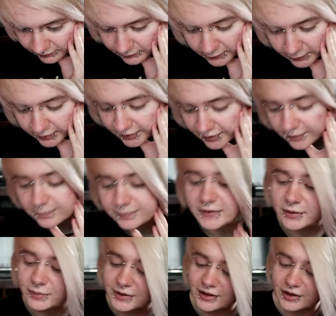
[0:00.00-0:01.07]
Okay,
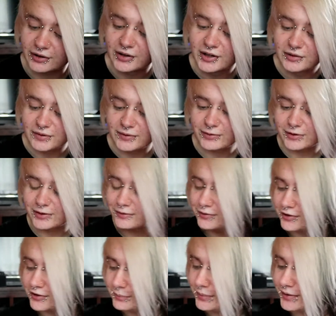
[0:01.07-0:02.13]
here we go. We've got the
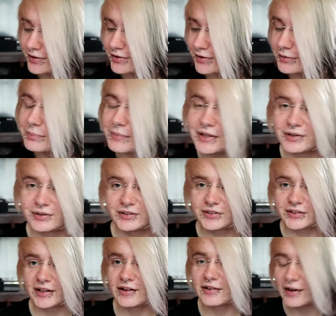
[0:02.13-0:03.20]
first picture of me on this
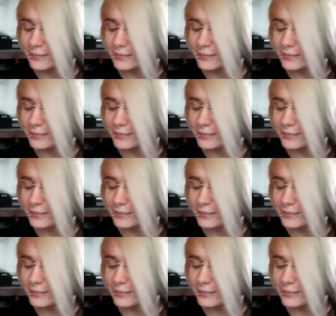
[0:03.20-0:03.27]
account.